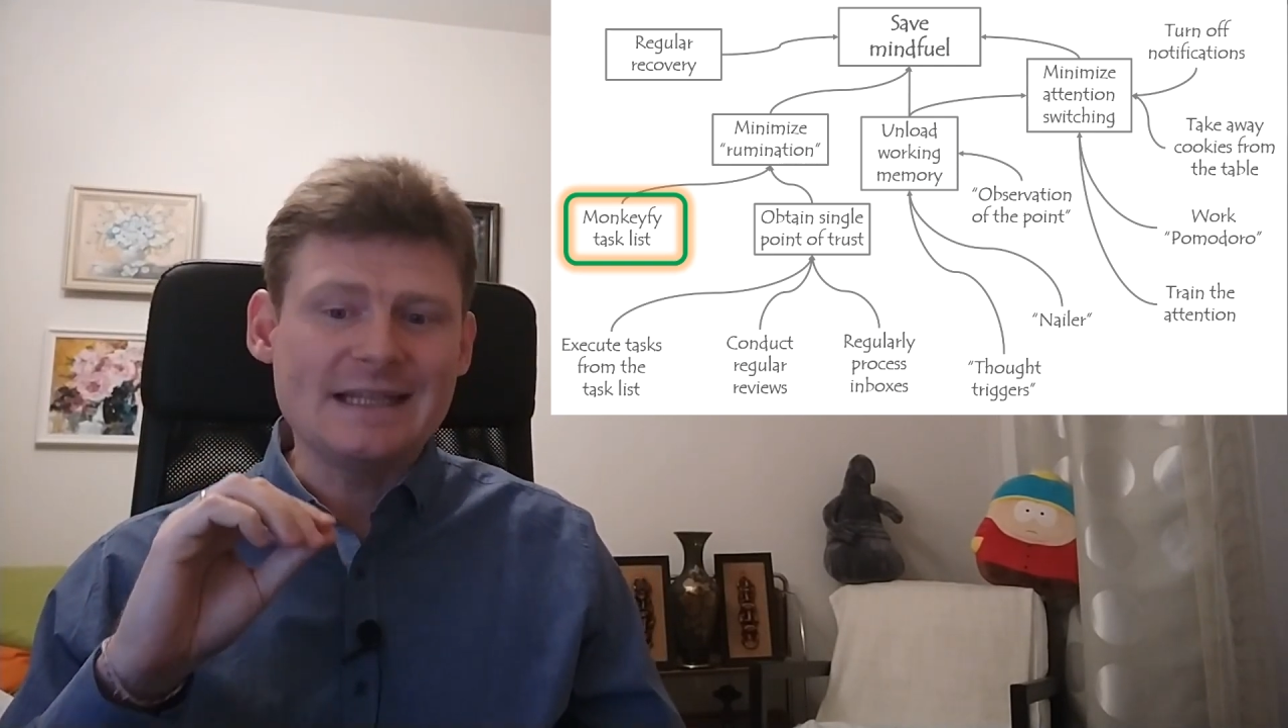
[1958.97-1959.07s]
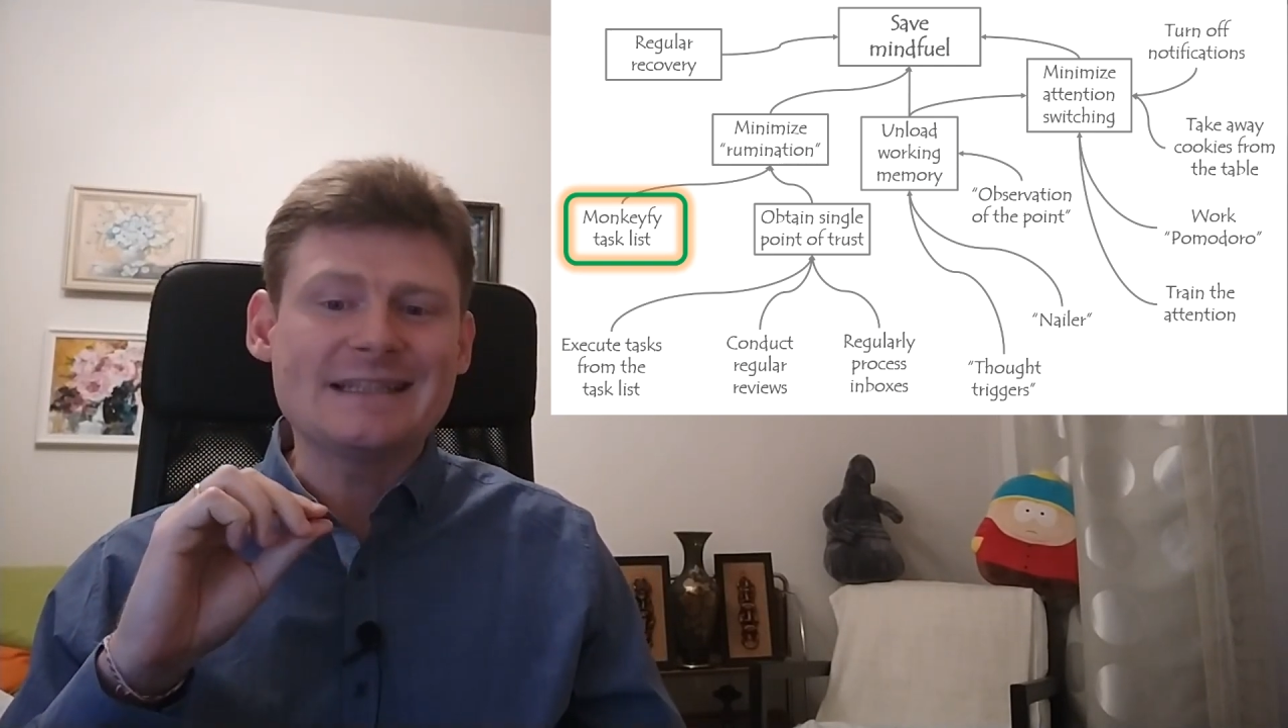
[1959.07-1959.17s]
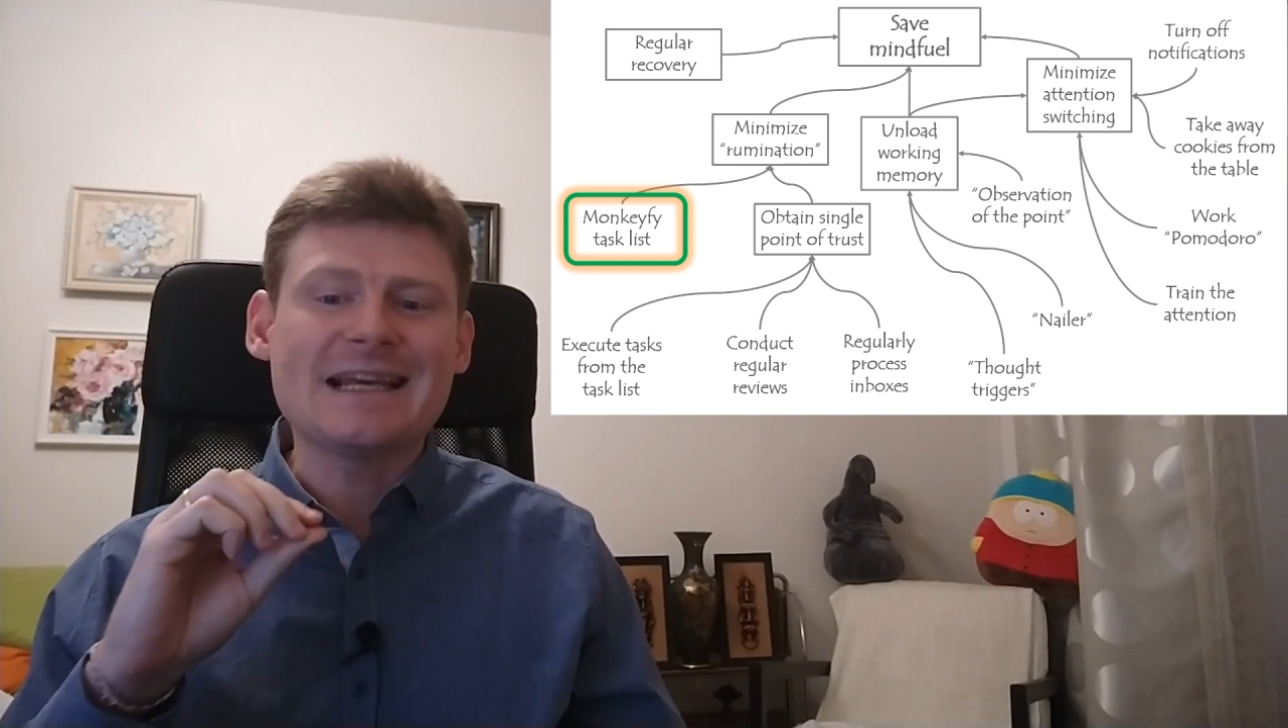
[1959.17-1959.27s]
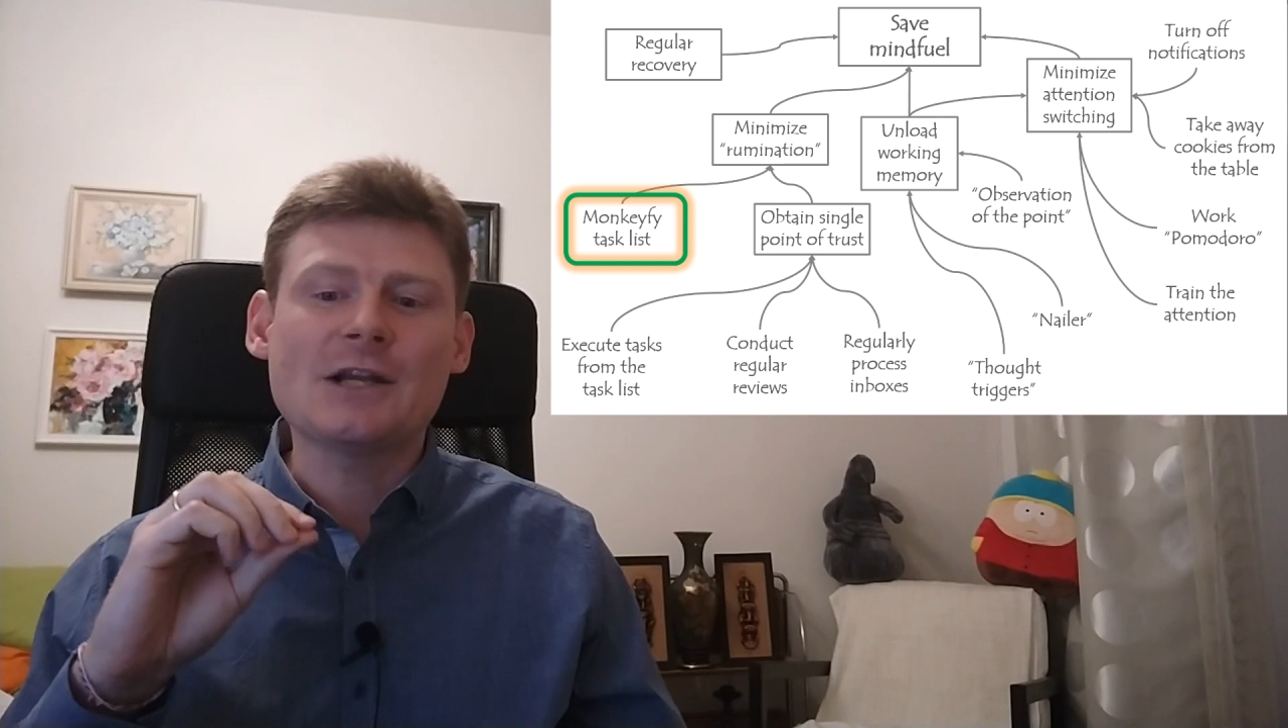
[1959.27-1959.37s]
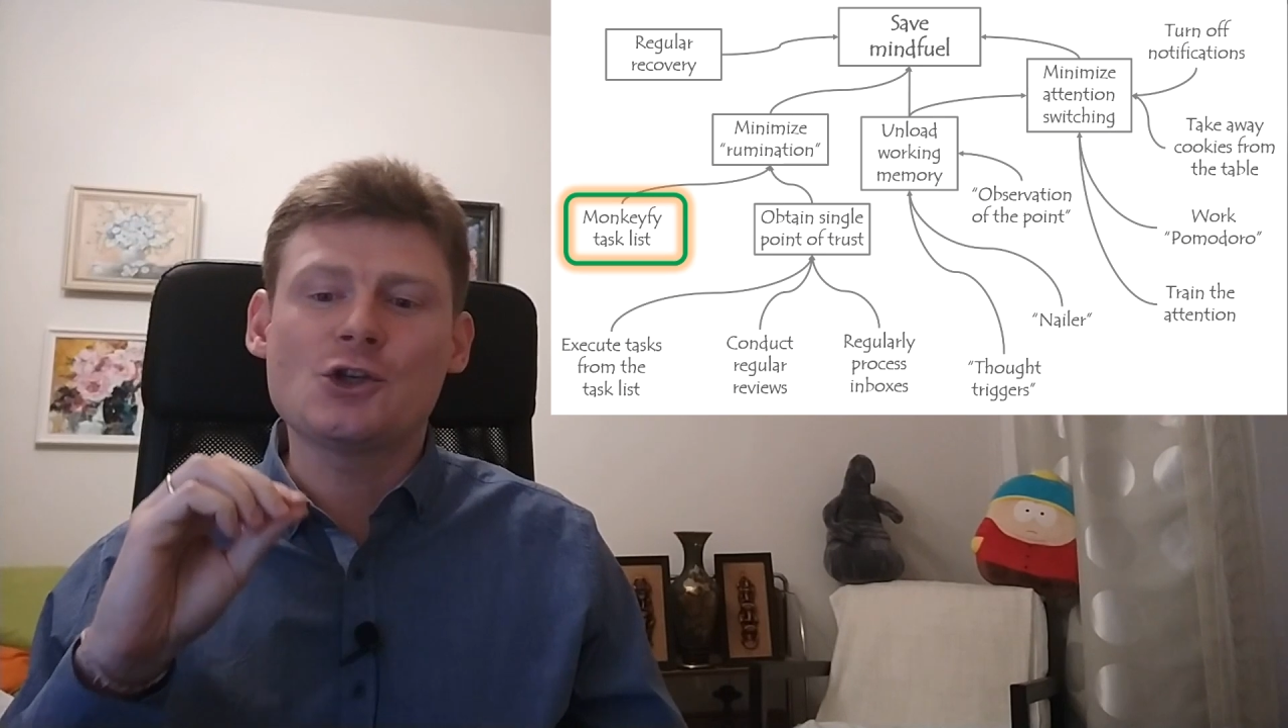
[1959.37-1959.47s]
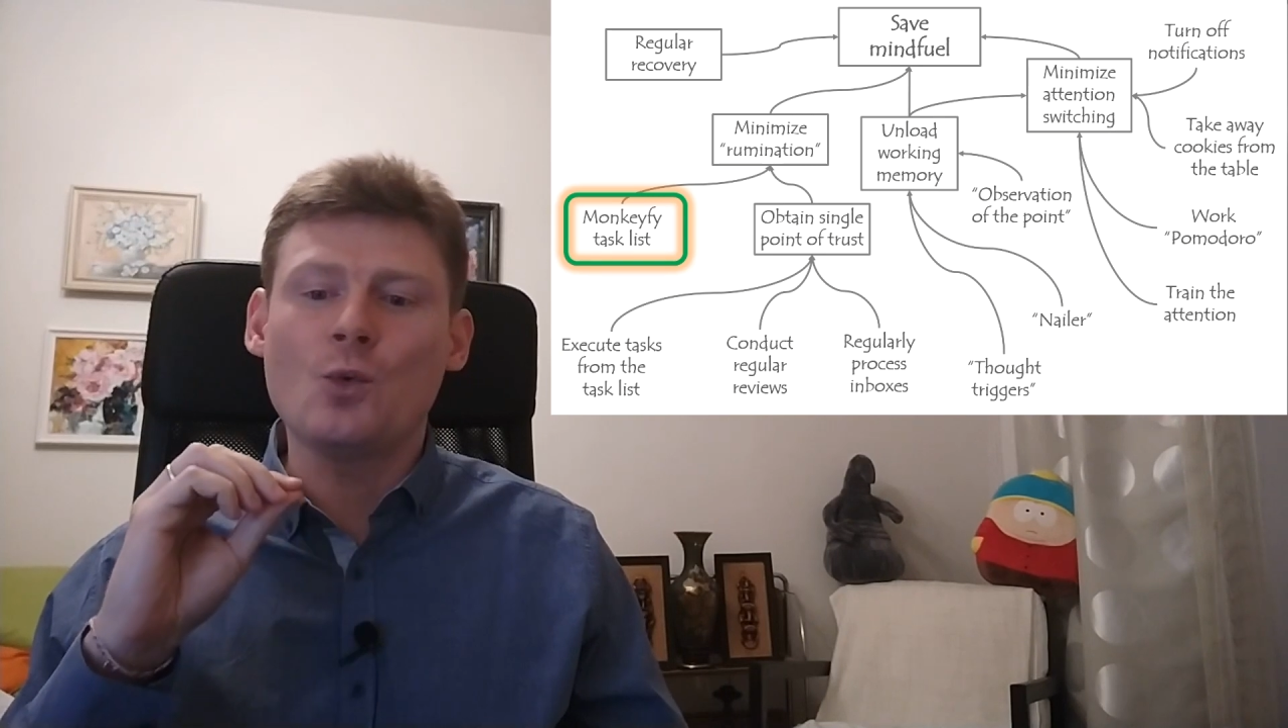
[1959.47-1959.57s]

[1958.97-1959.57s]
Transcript: in such